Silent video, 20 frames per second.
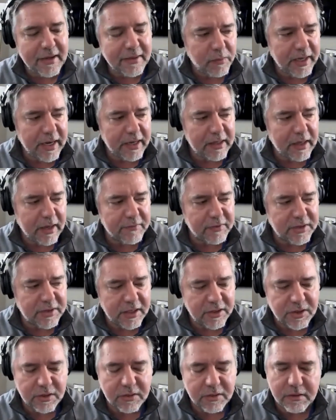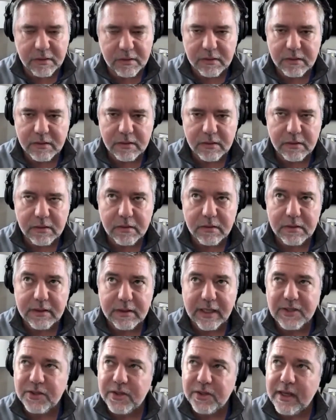we had a conversation
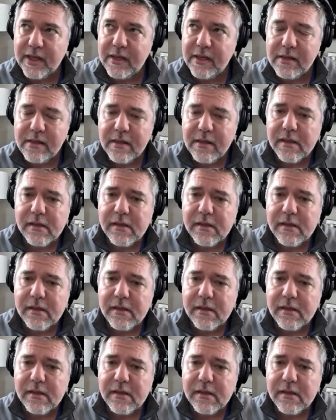yesterday